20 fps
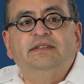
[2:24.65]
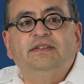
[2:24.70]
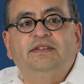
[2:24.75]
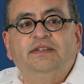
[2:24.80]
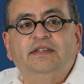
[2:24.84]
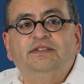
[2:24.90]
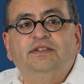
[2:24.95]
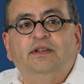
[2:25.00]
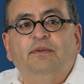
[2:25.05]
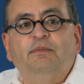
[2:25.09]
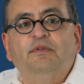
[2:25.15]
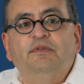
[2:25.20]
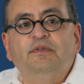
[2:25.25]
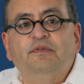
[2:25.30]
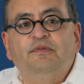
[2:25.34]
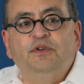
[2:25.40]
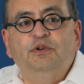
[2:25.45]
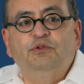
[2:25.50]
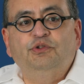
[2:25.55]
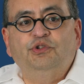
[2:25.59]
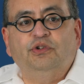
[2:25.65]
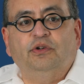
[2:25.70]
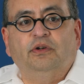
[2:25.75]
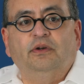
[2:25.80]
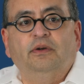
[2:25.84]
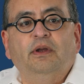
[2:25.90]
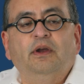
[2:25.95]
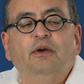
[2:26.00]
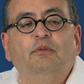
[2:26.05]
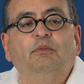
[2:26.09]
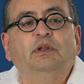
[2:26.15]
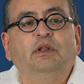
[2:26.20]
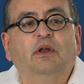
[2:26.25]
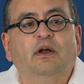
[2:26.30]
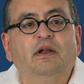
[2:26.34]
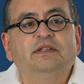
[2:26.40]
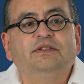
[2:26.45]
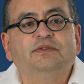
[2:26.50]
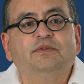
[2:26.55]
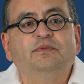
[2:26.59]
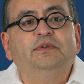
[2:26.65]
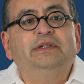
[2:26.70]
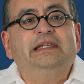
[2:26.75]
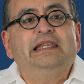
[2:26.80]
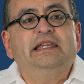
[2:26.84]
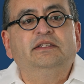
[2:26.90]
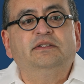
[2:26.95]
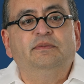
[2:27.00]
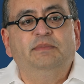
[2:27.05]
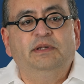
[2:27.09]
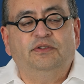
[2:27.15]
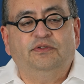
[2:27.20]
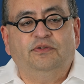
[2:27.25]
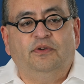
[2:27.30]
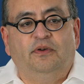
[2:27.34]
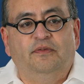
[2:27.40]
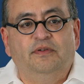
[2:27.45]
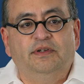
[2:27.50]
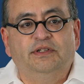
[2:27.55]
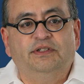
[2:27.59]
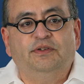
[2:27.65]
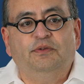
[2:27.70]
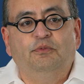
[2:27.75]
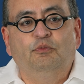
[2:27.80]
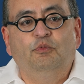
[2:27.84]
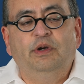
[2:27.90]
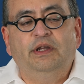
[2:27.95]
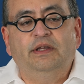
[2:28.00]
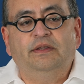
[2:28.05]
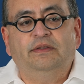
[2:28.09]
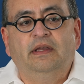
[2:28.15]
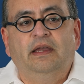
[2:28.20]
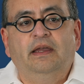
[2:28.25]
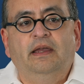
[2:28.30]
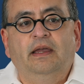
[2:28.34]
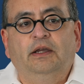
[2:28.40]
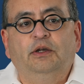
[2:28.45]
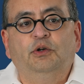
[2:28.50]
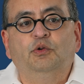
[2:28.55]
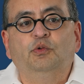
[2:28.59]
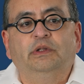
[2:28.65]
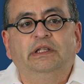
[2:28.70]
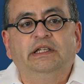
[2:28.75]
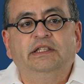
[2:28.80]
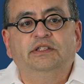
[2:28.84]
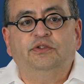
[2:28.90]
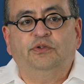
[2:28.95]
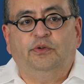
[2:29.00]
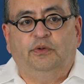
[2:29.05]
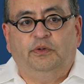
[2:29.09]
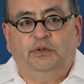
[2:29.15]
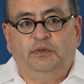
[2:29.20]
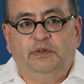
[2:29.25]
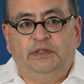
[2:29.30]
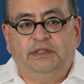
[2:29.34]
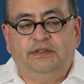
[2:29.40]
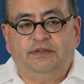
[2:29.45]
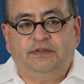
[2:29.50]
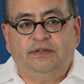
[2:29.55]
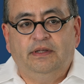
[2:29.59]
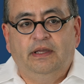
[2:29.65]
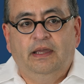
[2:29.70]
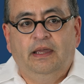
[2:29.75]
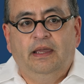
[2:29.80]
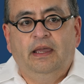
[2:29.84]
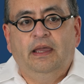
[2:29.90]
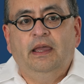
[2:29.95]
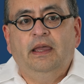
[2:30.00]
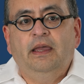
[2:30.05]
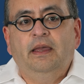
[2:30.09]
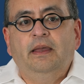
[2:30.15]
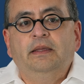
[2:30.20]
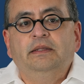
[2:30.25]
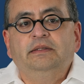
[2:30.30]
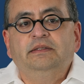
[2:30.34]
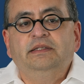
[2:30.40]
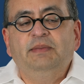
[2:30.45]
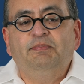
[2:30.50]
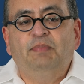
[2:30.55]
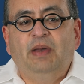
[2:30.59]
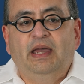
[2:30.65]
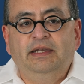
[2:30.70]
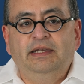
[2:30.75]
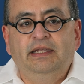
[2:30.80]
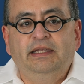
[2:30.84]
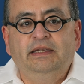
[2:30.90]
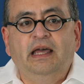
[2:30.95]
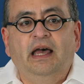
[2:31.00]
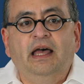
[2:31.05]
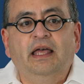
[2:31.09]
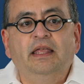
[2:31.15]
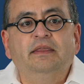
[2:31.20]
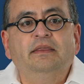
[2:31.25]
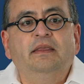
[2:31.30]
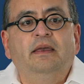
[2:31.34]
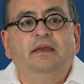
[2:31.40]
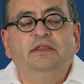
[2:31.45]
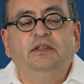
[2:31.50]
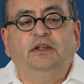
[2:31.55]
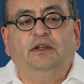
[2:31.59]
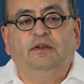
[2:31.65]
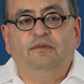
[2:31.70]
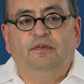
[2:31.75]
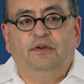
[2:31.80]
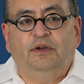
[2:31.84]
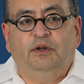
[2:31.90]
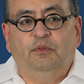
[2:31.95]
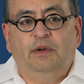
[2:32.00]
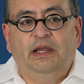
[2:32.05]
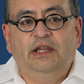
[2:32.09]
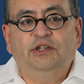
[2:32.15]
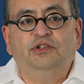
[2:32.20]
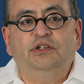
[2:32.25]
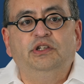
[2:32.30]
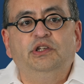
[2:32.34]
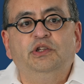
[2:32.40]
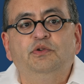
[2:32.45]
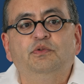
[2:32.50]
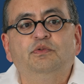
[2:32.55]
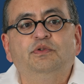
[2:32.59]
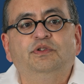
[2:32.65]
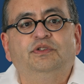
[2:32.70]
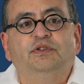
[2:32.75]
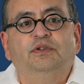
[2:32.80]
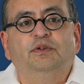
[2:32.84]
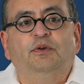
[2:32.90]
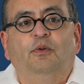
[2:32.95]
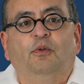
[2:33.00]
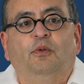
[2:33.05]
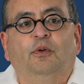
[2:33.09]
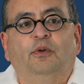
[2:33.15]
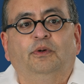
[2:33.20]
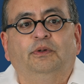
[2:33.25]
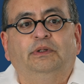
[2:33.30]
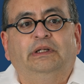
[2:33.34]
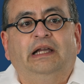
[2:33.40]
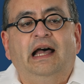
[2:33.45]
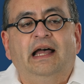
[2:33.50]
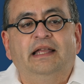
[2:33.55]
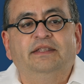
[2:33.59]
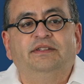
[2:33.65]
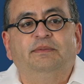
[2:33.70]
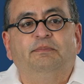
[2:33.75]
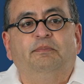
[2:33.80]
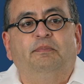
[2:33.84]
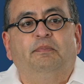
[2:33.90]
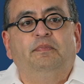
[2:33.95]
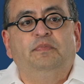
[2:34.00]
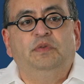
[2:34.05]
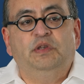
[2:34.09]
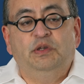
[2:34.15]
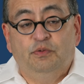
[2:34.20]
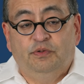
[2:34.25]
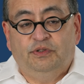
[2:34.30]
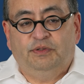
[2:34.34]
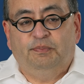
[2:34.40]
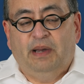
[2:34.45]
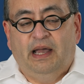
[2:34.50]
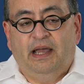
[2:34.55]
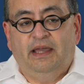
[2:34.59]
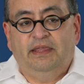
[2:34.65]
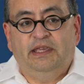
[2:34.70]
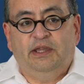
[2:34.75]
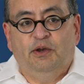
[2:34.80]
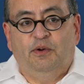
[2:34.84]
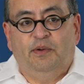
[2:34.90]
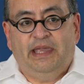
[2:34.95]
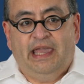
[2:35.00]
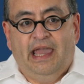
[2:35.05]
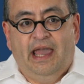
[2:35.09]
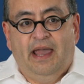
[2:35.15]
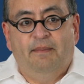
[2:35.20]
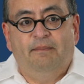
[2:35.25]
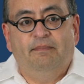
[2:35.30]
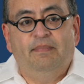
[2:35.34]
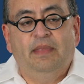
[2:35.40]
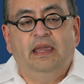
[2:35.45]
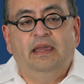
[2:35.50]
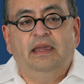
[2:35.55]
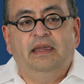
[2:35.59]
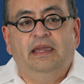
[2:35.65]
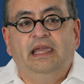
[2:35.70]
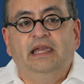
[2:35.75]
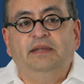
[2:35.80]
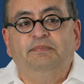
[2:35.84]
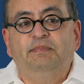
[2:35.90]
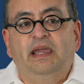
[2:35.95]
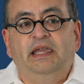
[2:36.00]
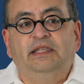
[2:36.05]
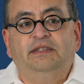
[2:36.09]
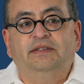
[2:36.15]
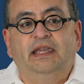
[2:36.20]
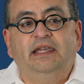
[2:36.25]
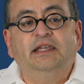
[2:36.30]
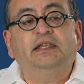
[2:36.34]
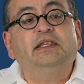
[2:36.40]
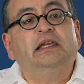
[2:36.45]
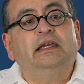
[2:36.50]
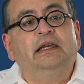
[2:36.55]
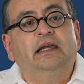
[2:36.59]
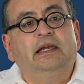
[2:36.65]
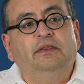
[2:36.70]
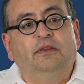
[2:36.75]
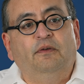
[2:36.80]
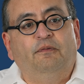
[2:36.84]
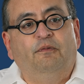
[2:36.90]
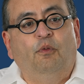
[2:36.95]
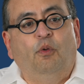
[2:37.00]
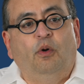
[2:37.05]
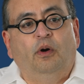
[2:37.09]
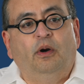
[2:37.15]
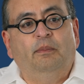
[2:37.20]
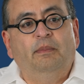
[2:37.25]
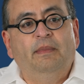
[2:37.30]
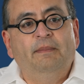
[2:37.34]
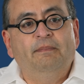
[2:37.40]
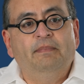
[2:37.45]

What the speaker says: system of the future will also need to be serviced with cooling circuits. Depending on the configuration used or concept used by the OEM, it may take the form